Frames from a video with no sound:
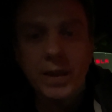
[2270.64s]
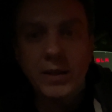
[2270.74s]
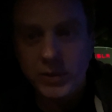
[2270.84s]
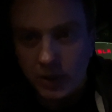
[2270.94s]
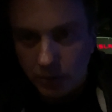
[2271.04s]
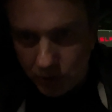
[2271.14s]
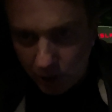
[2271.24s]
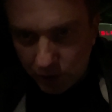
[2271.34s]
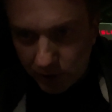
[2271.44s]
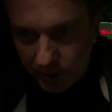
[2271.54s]
So it's
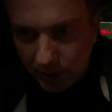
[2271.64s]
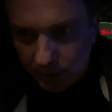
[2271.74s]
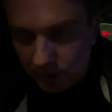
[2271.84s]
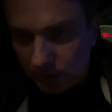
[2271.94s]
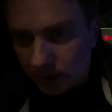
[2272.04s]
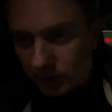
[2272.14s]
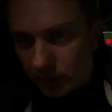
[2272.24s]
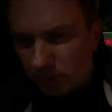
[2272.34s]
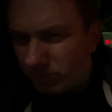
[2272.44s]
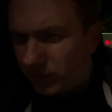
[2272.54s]
charging again.
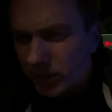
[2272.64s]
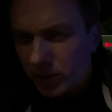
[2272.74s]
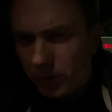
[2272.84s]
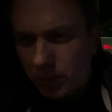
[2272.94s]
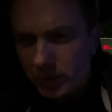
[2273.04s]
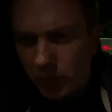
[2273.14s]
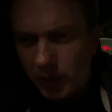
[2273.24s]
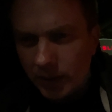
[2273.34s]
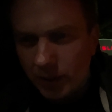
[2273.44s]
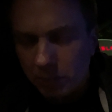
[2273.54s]
So not sure what was going on
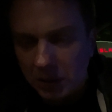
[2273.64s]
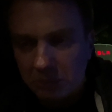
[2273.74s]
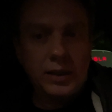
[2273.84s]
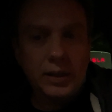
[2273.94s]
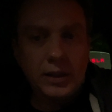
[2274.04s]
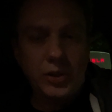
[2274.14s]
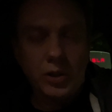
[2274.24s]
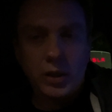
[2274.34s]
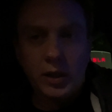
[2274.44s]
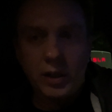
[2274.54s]
there, but a
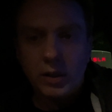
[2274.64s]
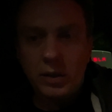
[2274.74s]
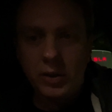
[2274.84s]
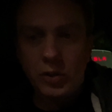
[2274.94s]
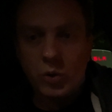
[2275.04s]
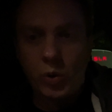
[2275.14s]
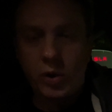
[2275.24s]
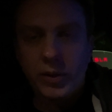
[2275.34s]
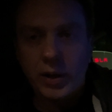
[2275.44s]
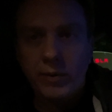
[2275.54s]
little uh, little quirk
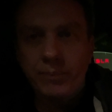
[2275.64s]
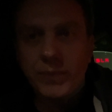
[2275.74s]
there.